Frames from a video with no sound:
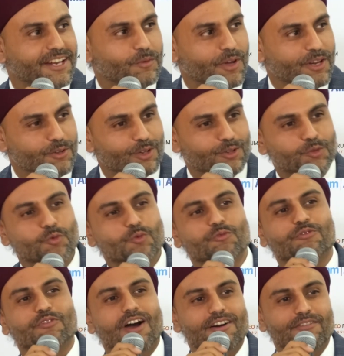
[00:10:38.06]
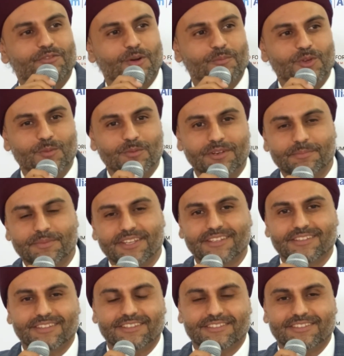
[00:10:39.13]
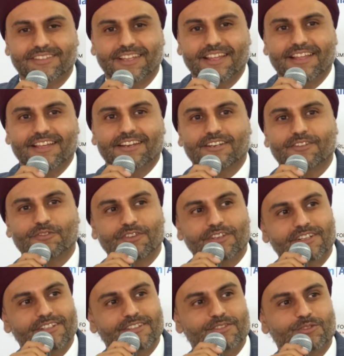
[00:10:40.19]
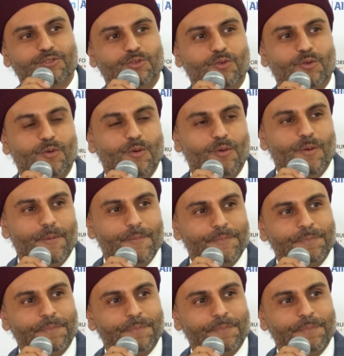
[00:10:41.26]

when you're too far from human beings, it's difficult to